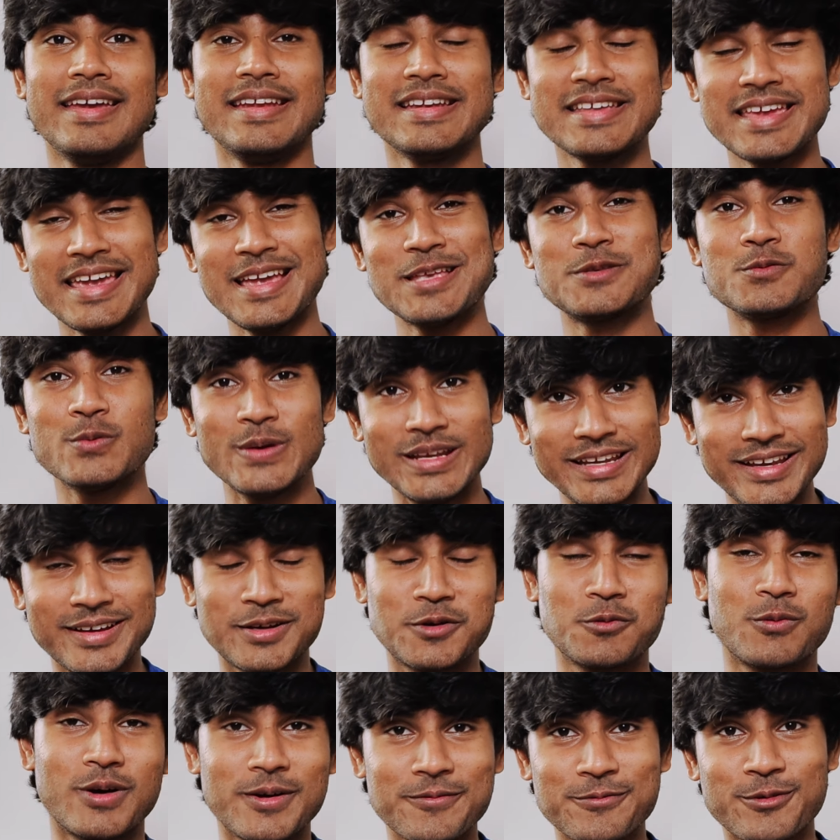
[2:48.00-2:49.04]
in case we
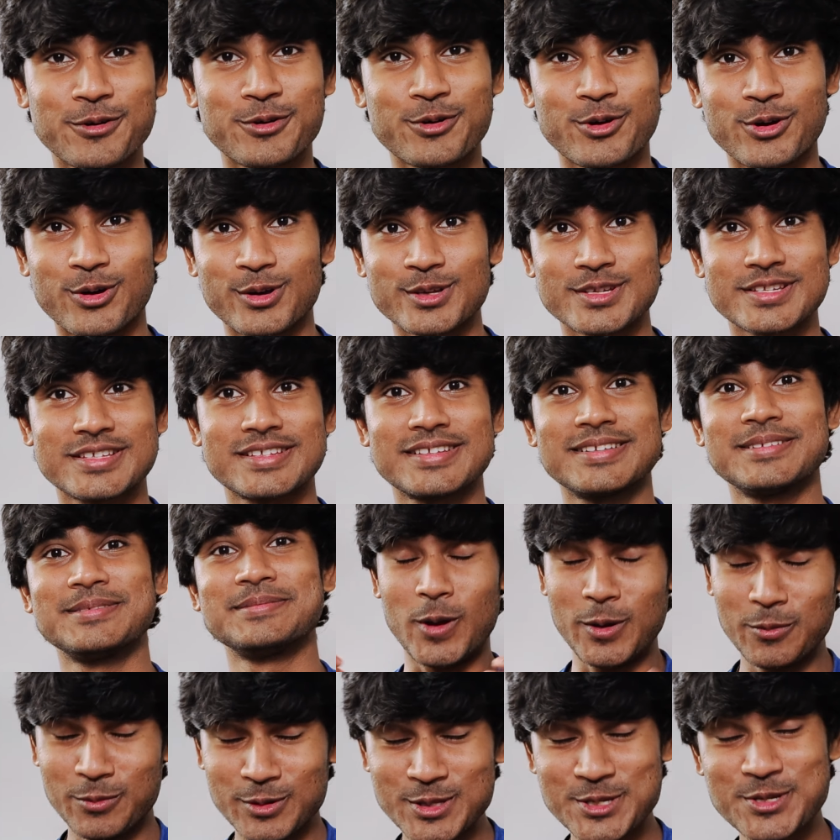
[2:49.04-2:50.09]
needed one for Cross.
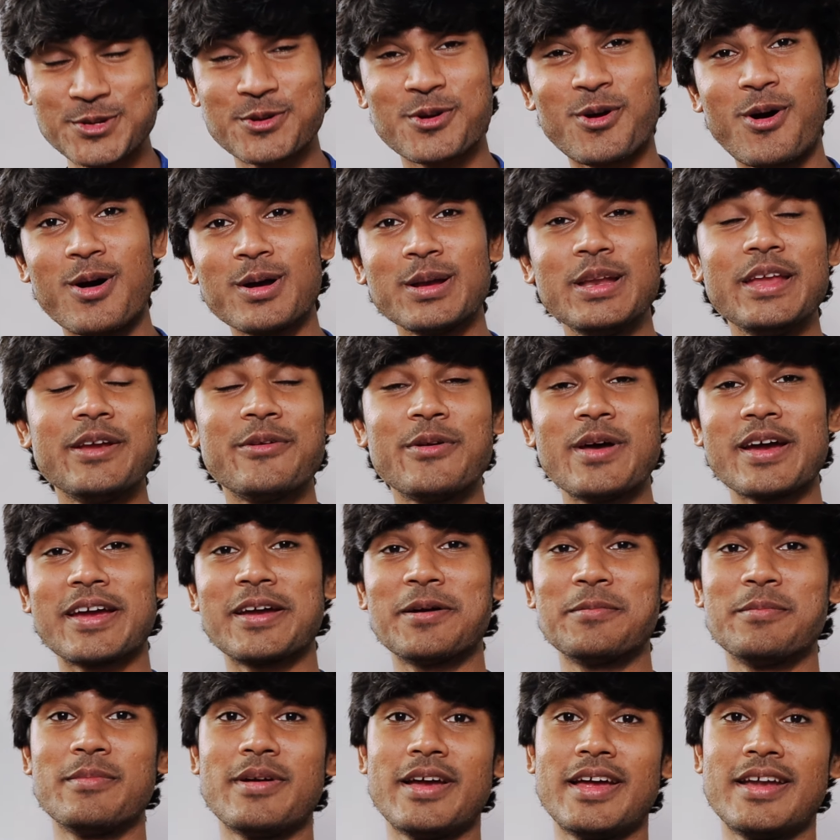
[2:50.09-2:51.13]
We would strongly
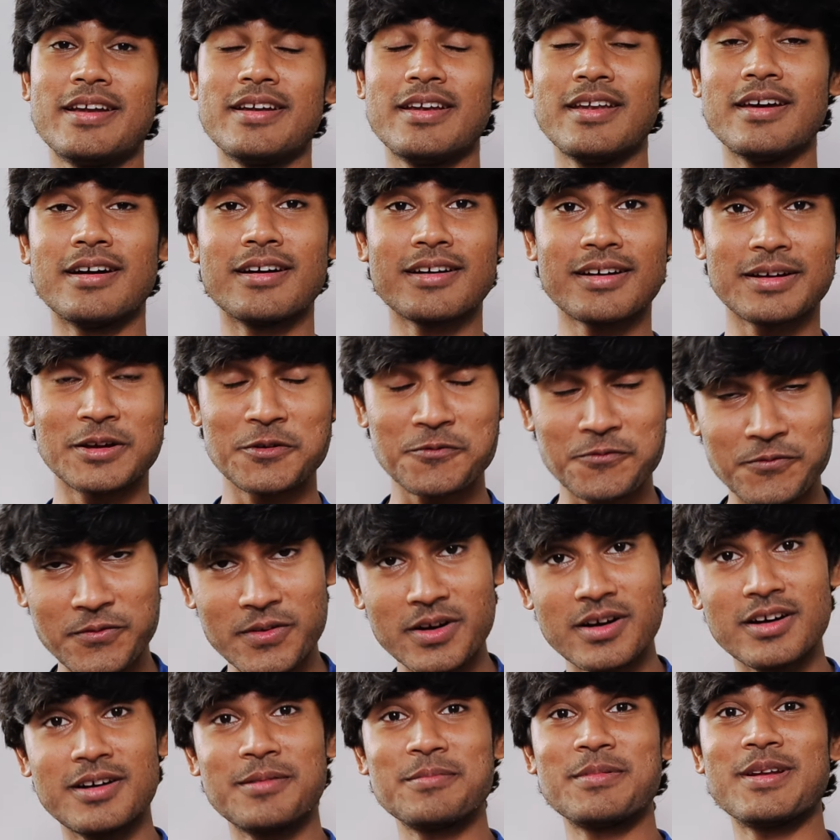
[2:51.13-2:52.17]
recommend a
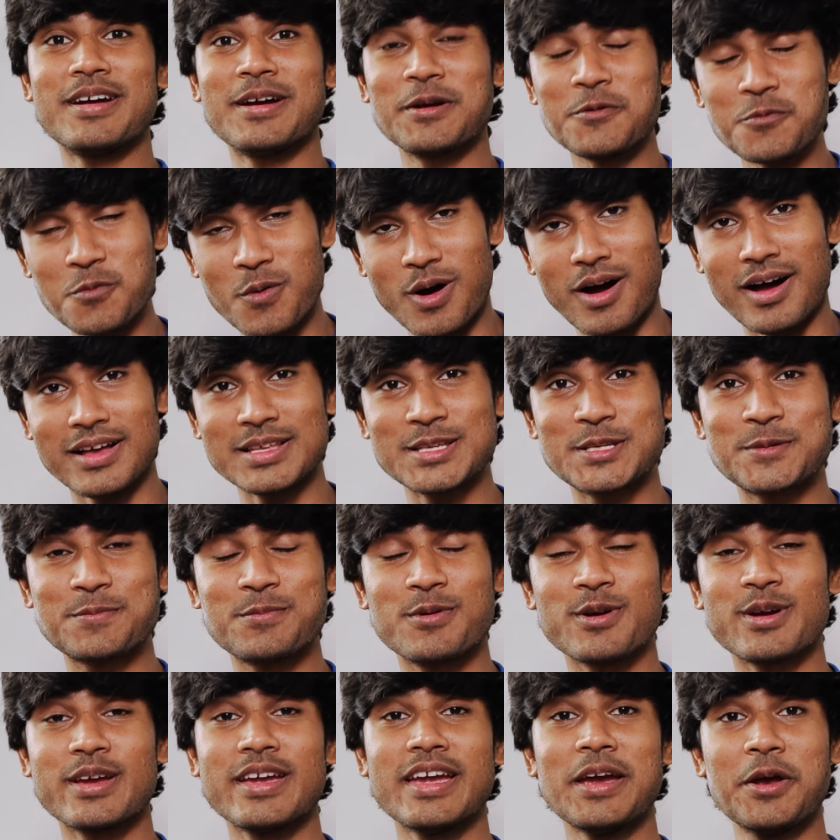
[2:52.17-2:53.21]
confirmed
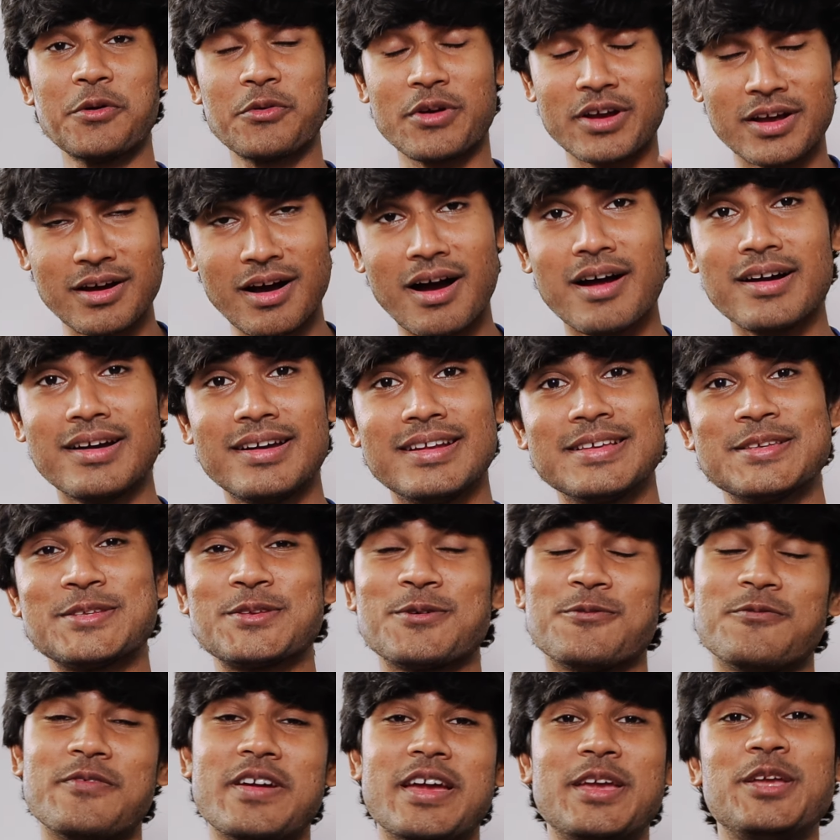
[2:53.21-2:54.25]
advanced booking
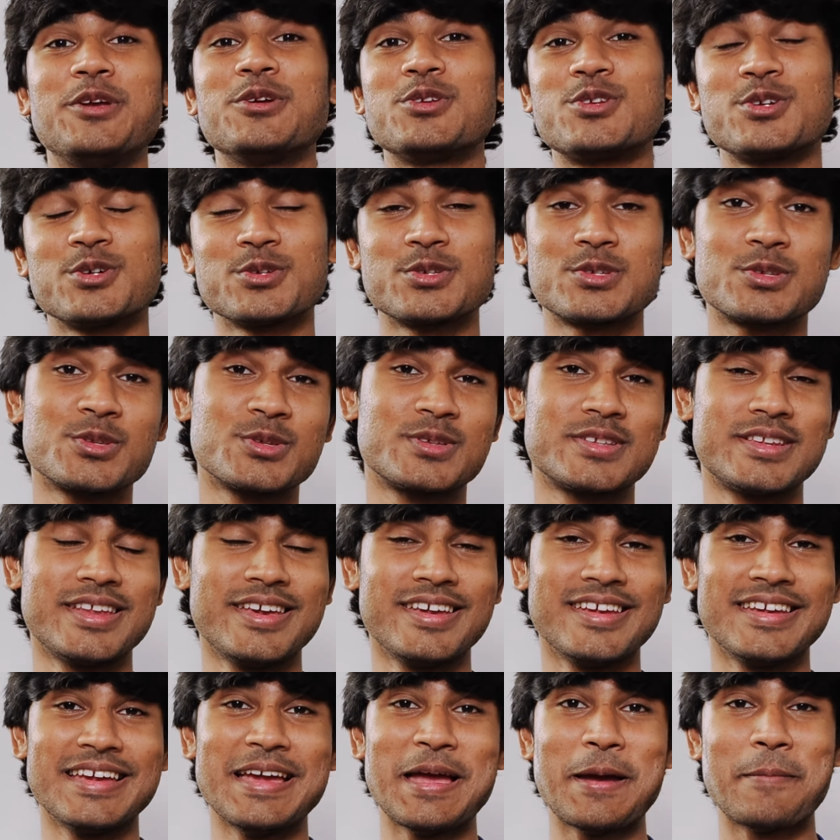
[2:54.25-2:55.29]
regardless of where you choose to
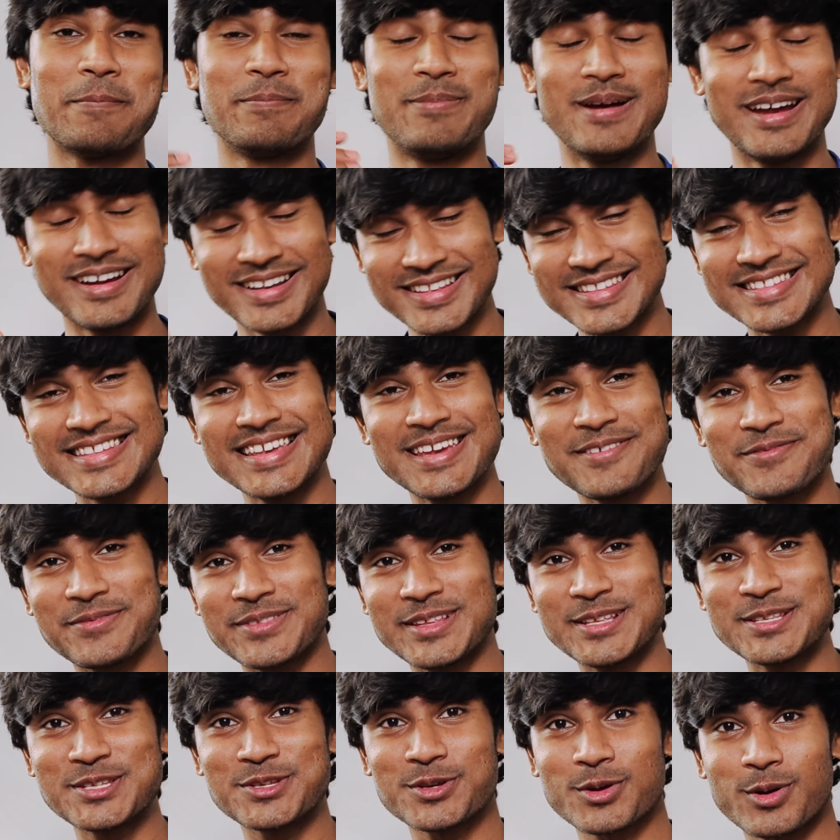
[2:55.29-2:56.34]
stay. Better
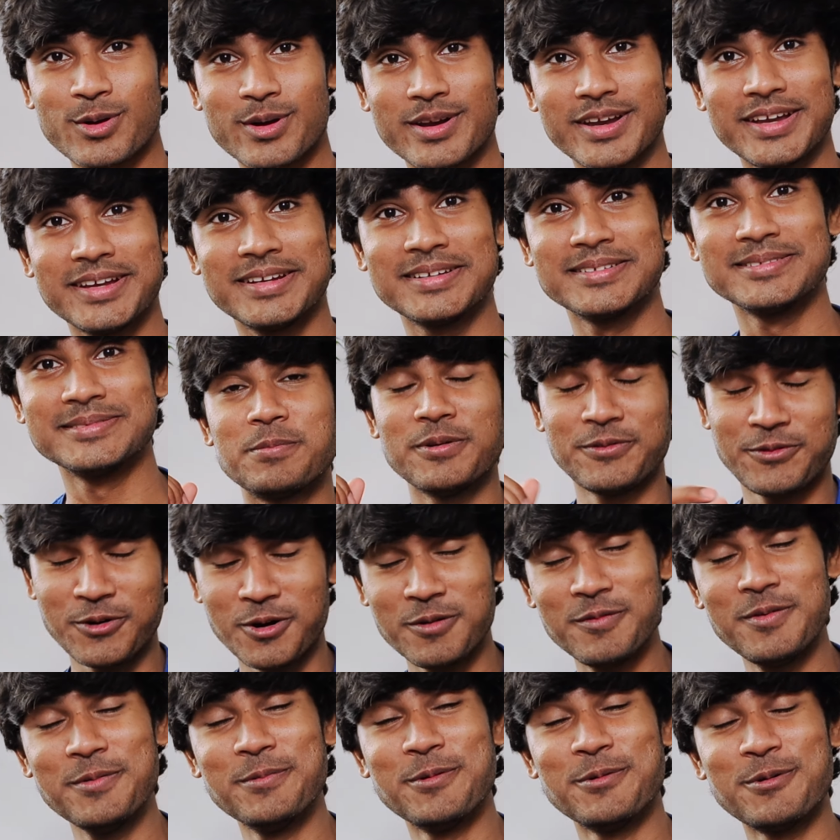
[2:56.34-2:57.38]
safe than sorry.
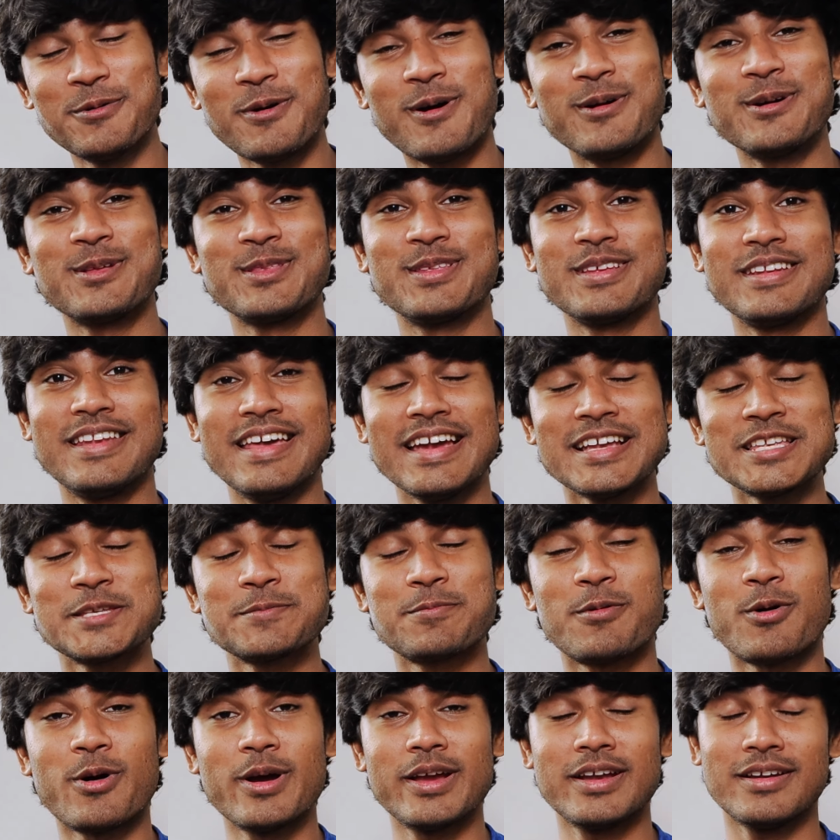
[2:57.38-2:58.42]
Before we move on to the
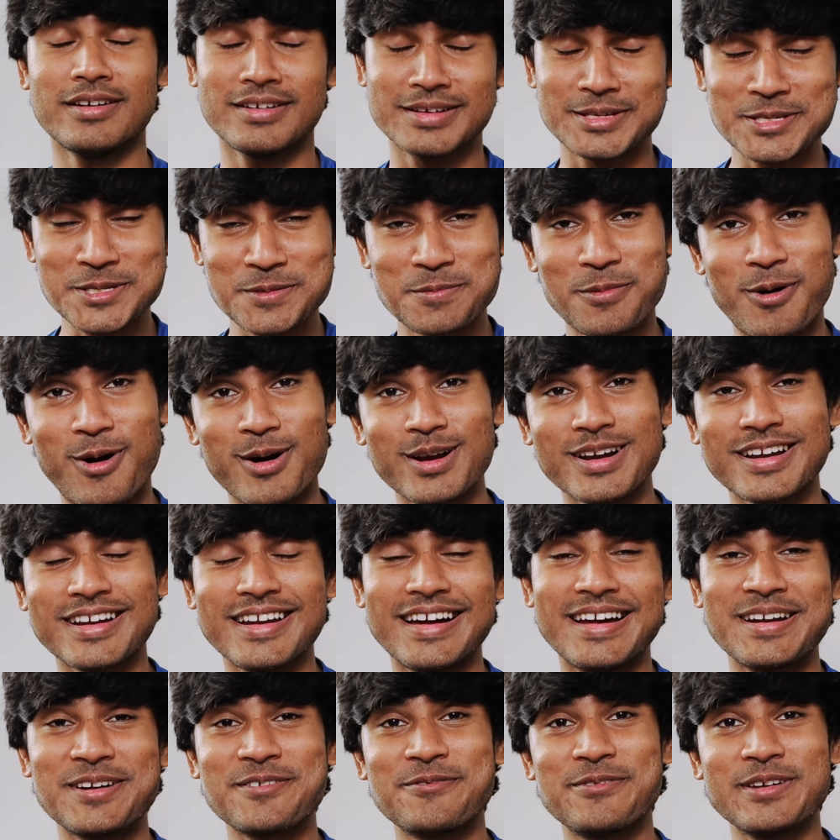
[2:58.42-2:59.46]
next point, a small
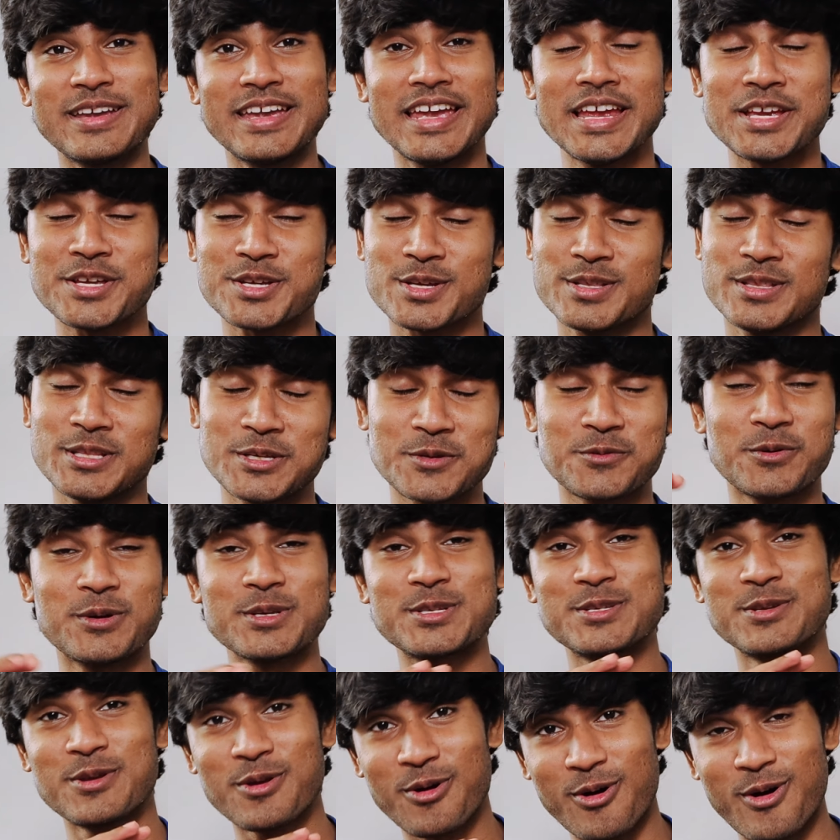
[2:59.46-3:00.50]
clarification. This
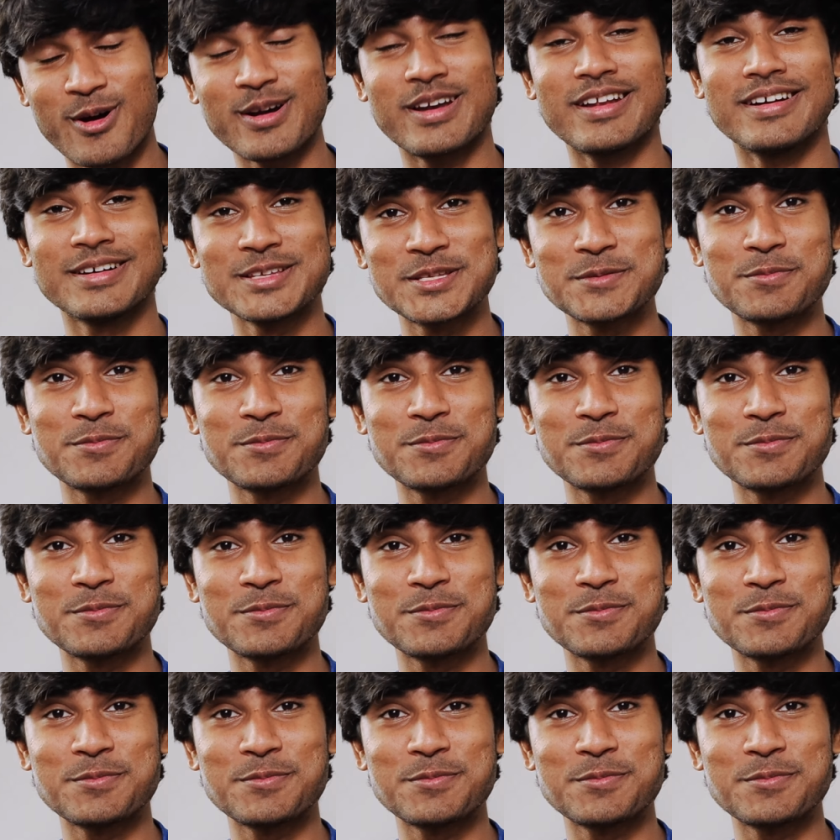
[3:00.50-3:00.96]
was not a